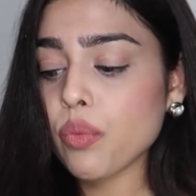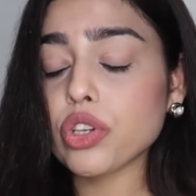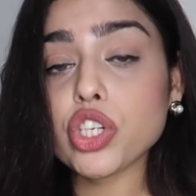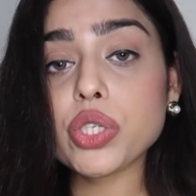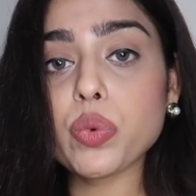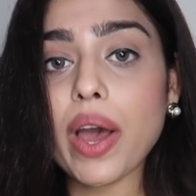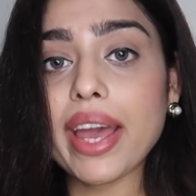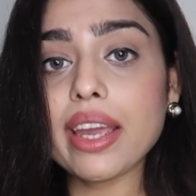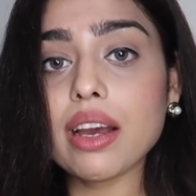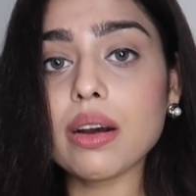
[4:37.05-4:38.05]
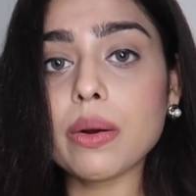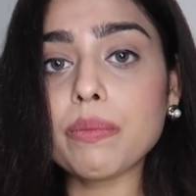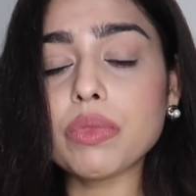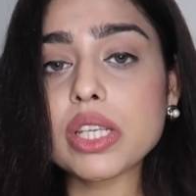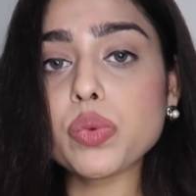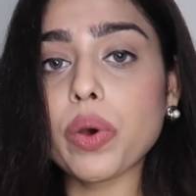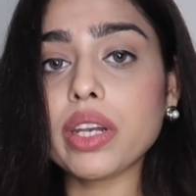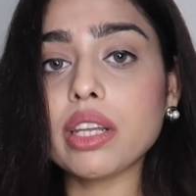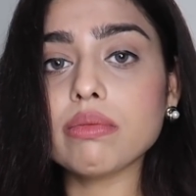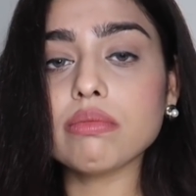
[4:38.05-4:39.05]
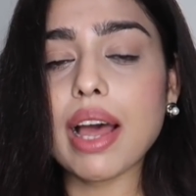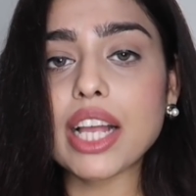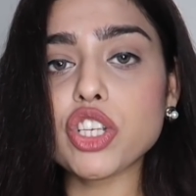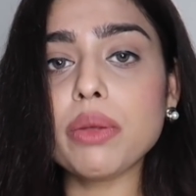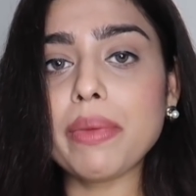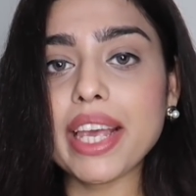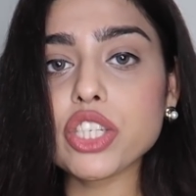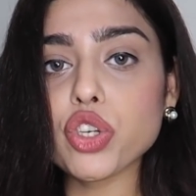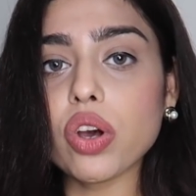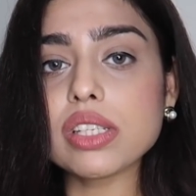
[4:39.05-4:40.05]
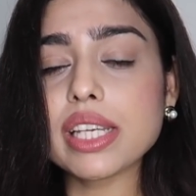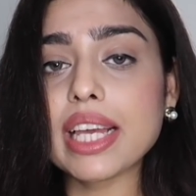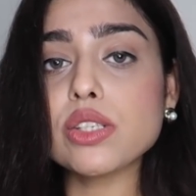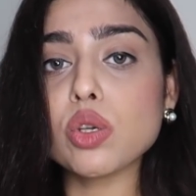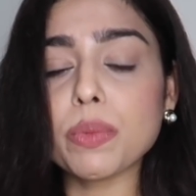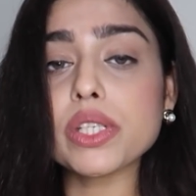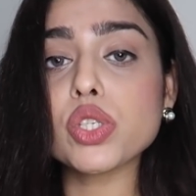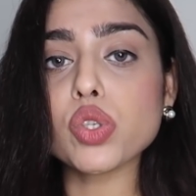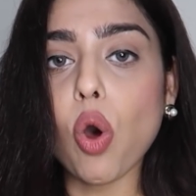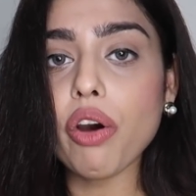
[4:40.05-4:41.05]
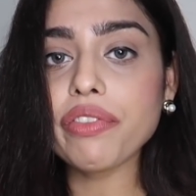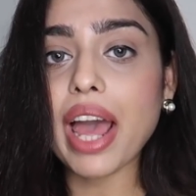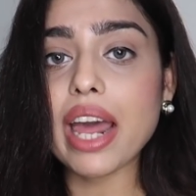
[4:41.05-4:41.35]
which is why this one actually makes your skin super soft,